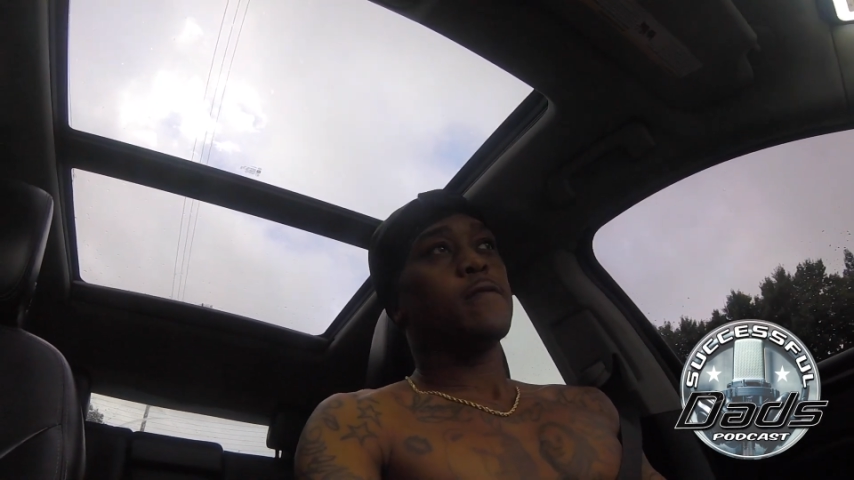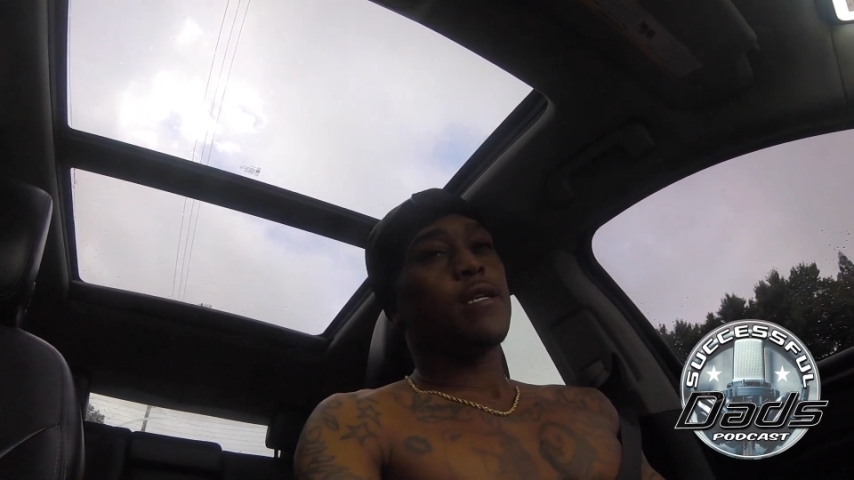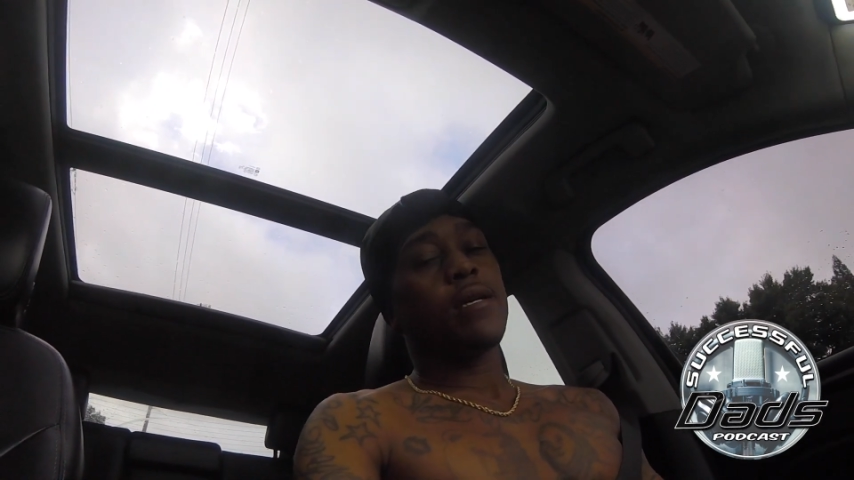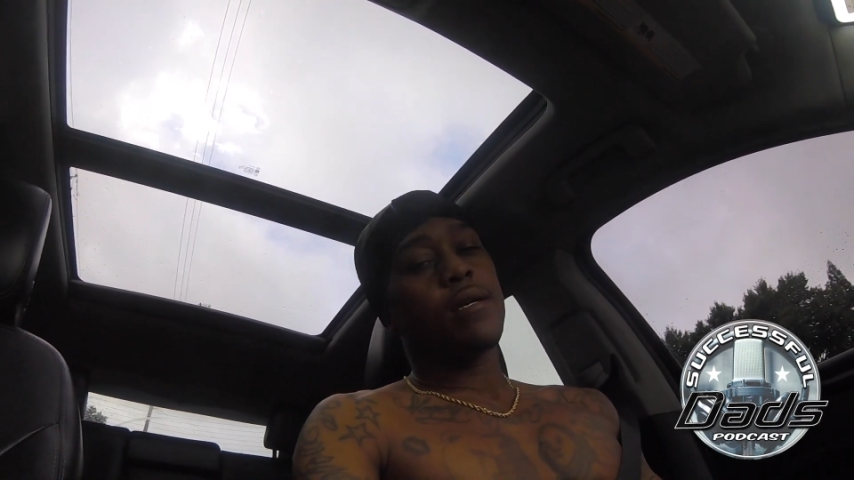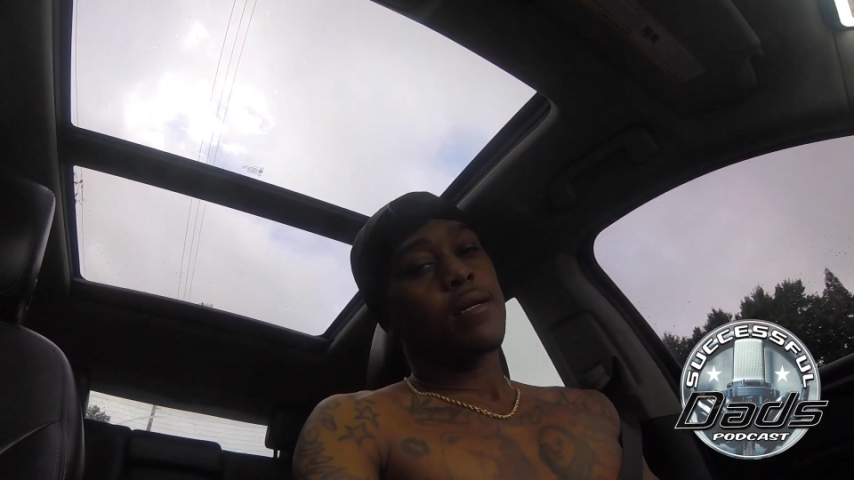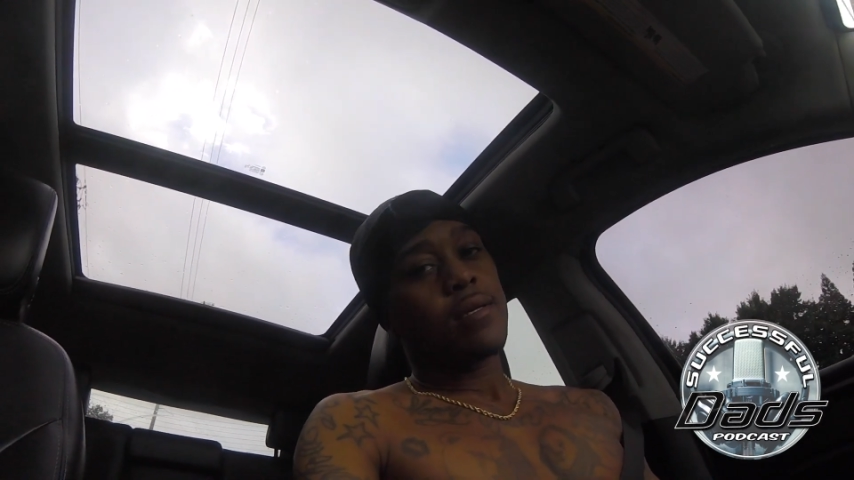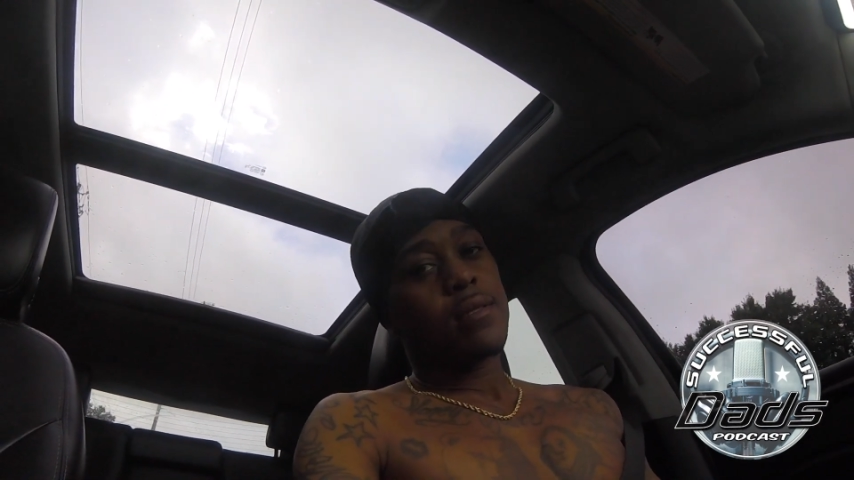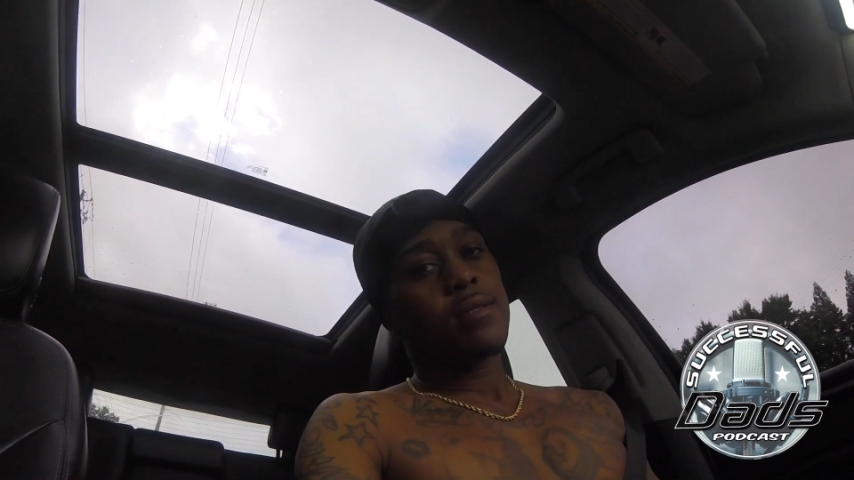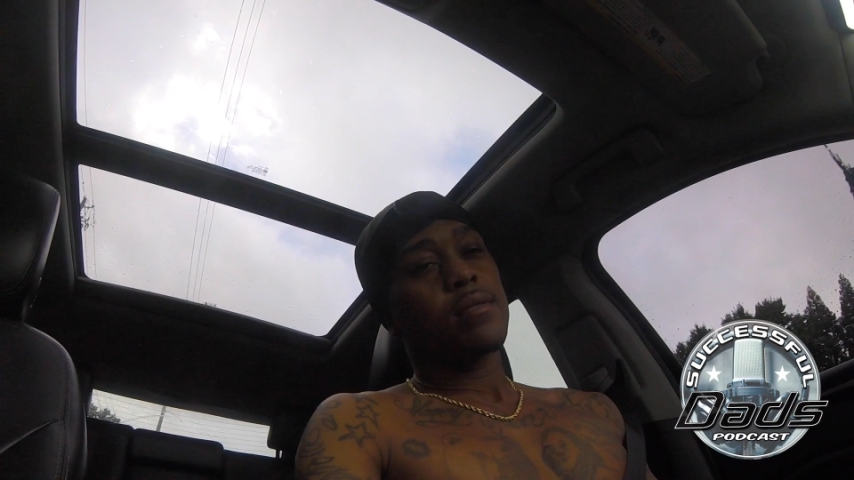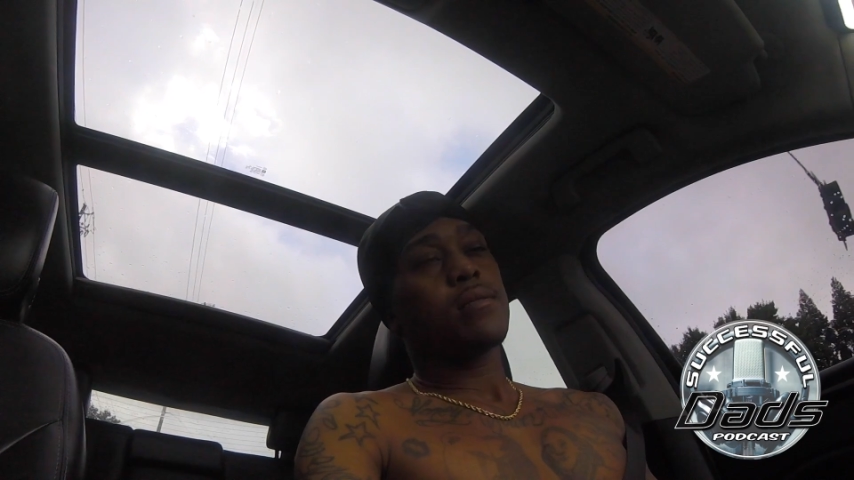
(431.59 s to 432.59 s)
then
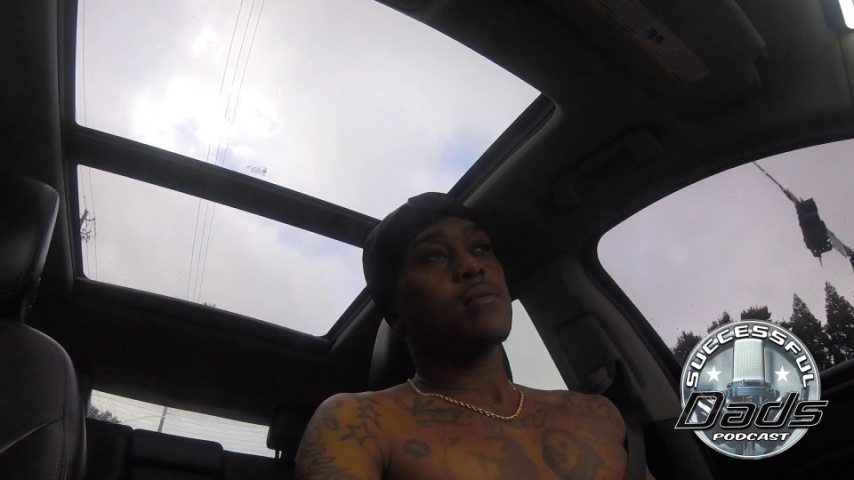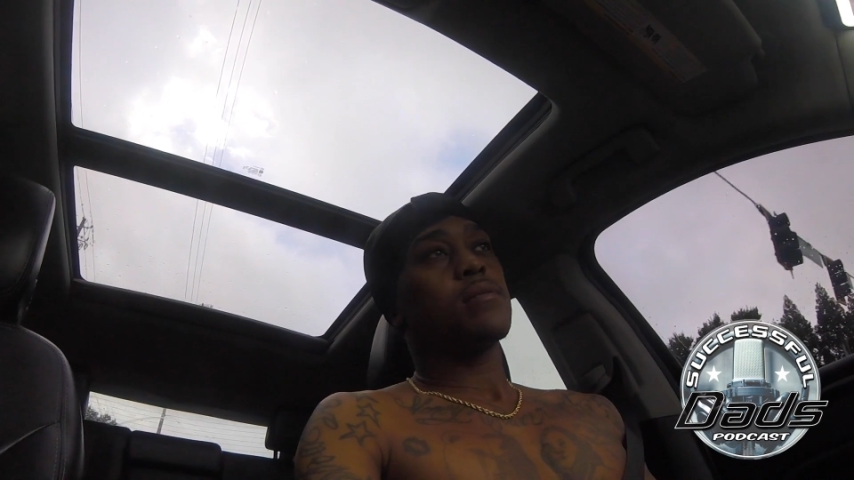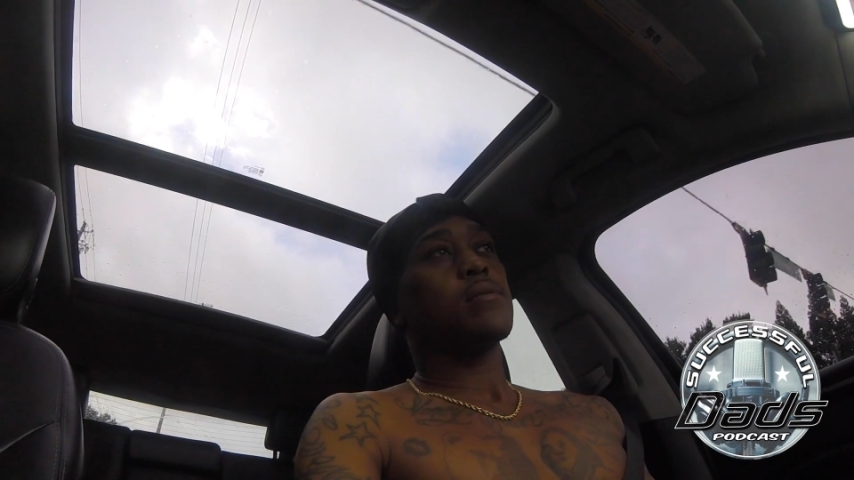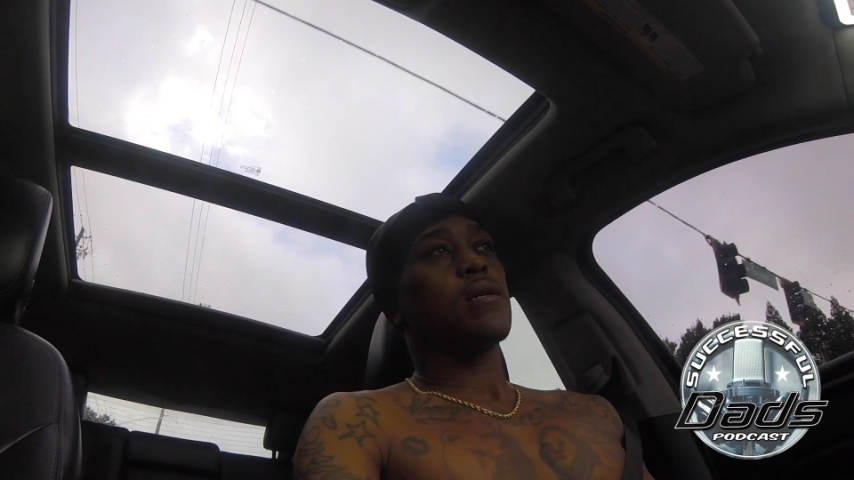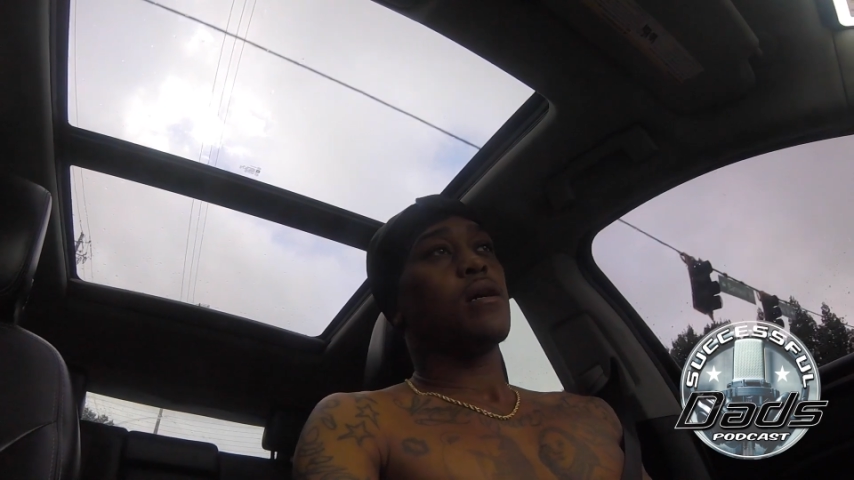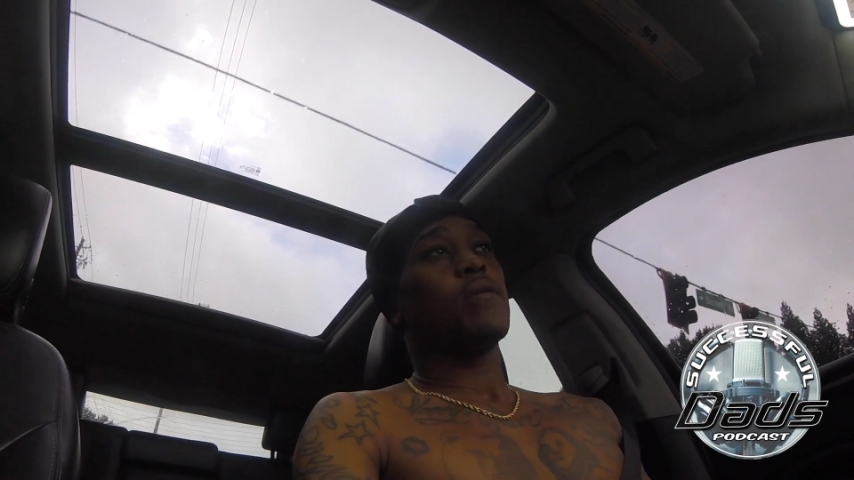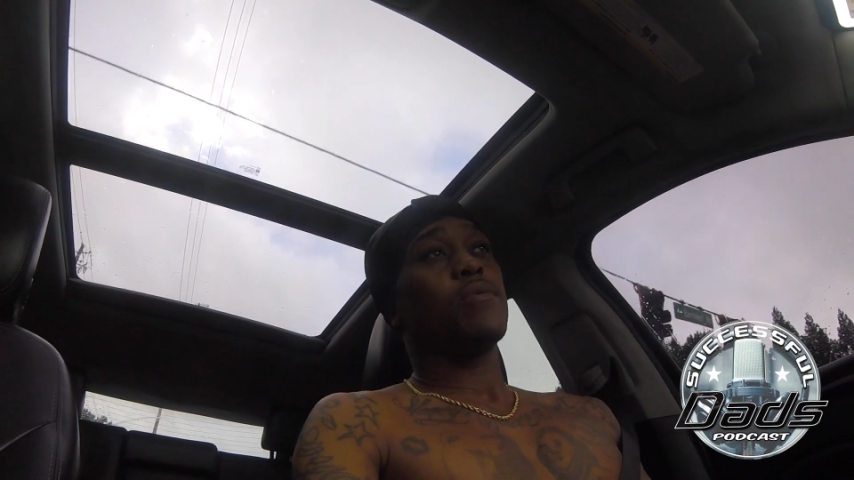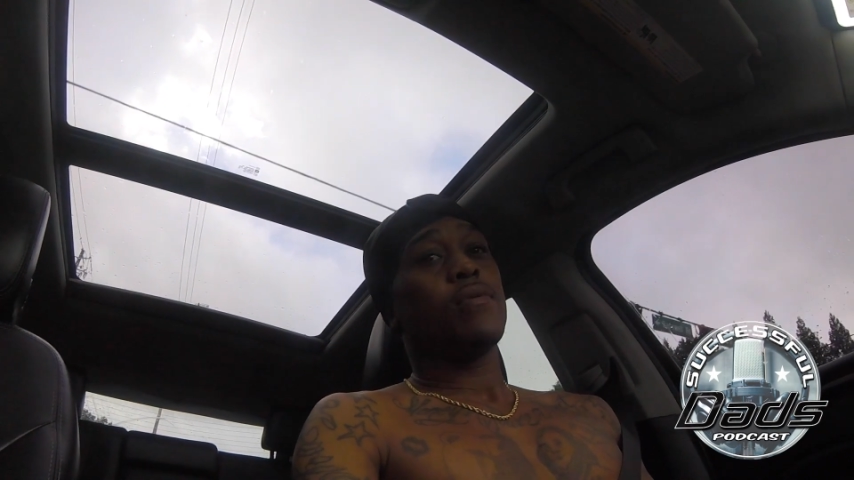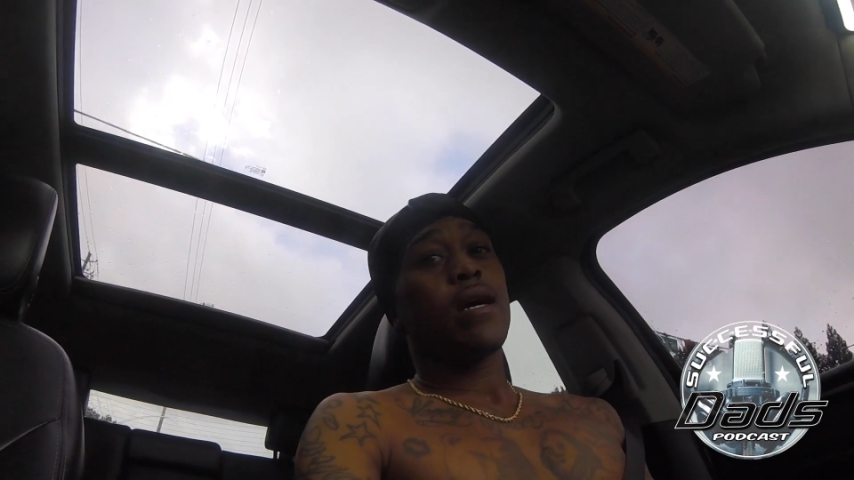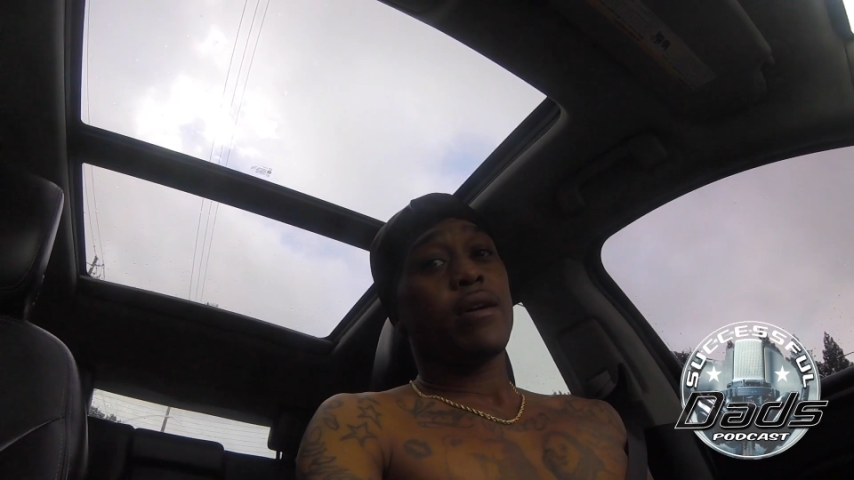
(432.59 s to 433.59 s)
I hope
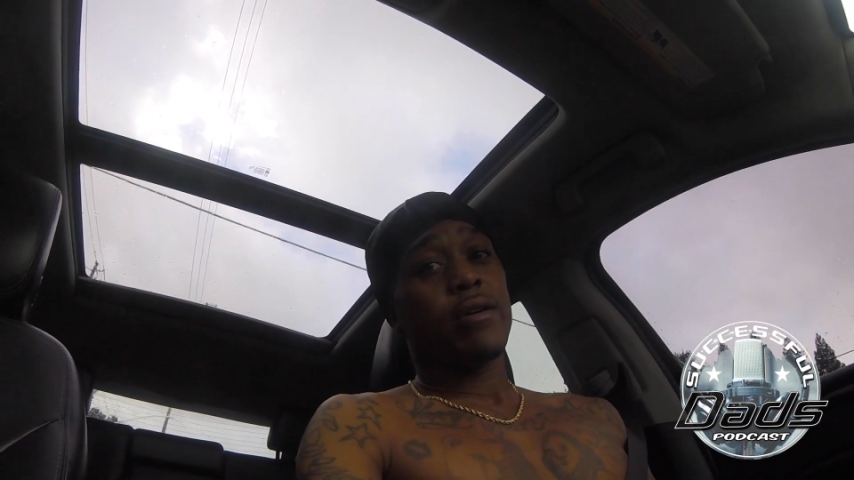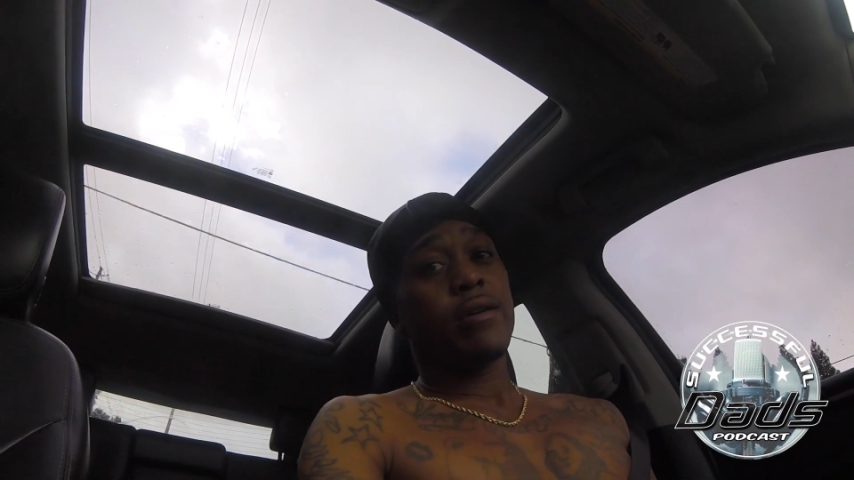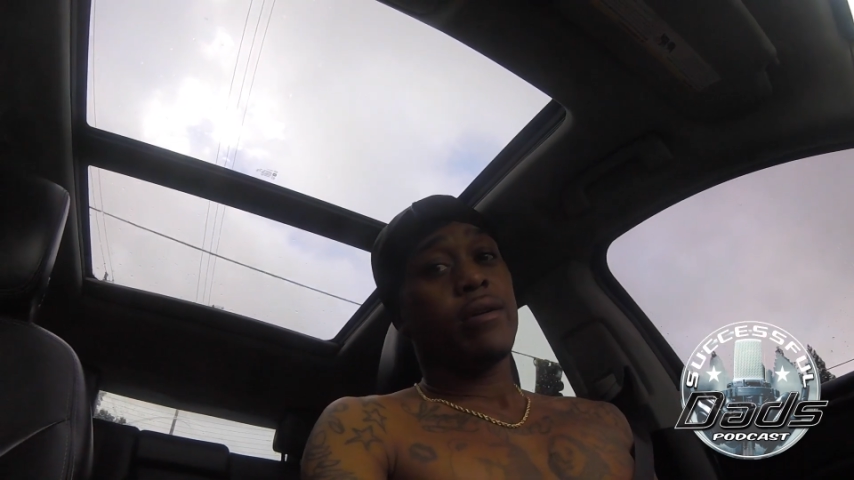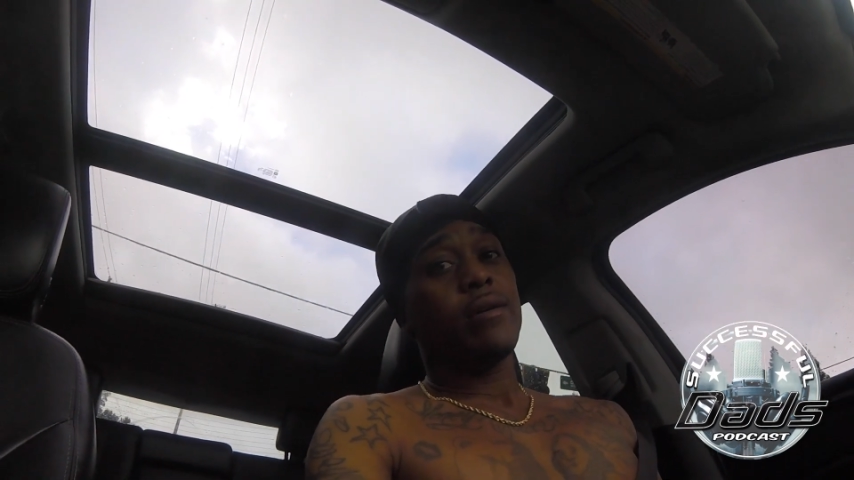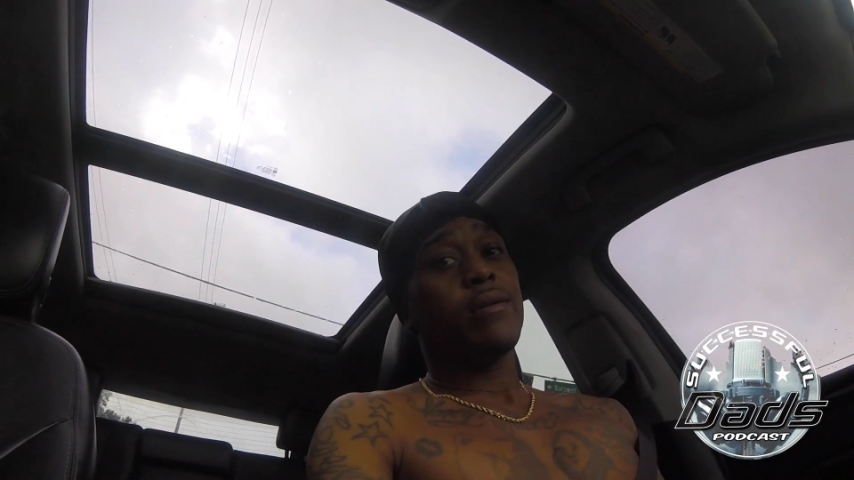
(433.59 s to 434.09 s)
you out here